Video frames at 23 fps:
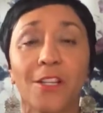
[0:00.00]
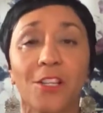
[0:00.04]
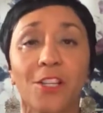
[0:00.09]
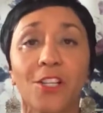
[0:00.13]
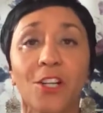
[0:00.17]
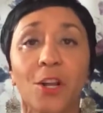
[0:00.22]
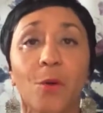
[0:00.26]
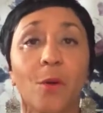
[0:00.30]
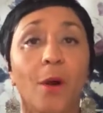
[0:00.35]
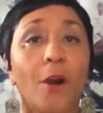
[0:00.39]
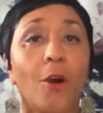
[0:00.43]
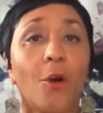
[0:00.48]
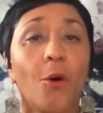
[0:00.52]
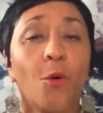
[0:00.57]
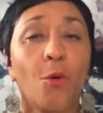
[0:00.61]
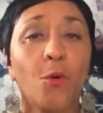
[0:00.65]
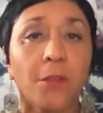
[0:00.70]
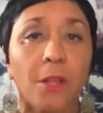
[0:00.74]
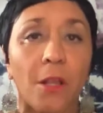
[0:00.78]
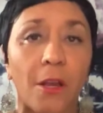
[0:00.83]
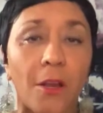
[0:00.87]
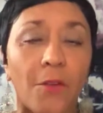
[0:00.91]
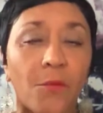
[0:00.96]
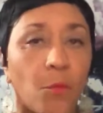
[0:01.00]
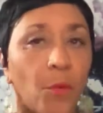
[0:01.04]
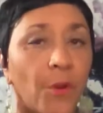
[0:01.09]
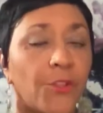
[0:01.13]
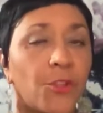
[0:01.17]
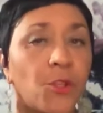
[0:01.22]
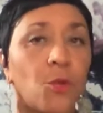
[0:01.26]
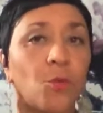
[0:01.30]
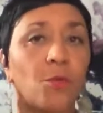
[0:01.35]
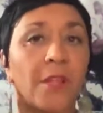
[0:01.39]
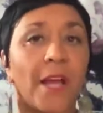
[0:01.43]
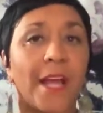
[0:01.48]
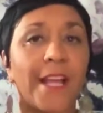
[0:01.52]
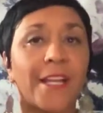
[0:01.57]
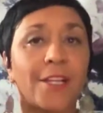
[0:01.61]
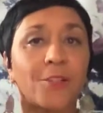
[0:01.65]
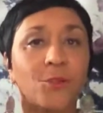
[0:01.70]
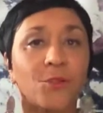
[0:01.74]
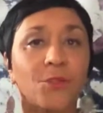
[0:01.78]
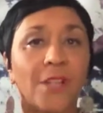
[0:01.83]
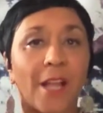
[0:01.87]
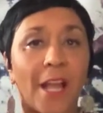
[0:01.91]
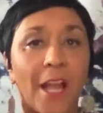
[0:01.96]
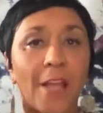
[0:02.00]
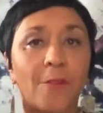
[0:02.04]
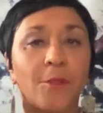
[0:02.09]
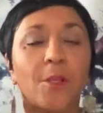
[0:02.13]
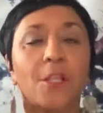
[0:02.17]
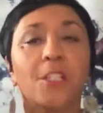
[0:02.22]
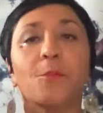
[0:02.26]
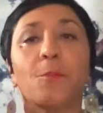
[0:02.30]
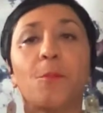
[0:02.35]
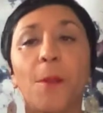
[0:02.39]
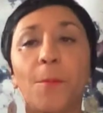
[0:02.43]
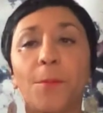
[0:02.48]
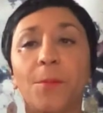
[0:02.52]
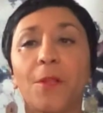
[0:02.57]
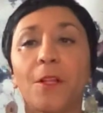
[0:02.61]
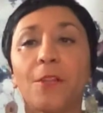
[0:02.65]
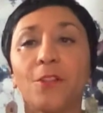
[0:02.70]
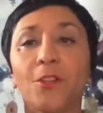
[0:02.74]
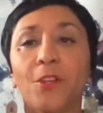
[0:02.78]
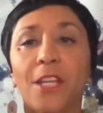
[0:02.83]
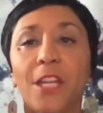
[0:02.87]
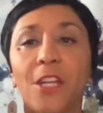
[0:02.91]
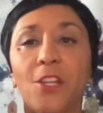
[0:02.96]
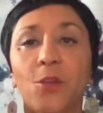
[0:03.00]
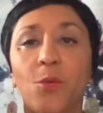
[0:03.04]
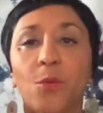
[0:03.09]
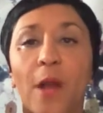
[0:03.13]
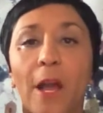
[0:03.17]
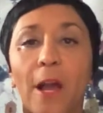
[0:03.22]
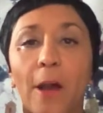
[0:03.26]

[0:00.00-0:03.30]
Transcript: you know, an old love, whether you like it or not, because people are looking you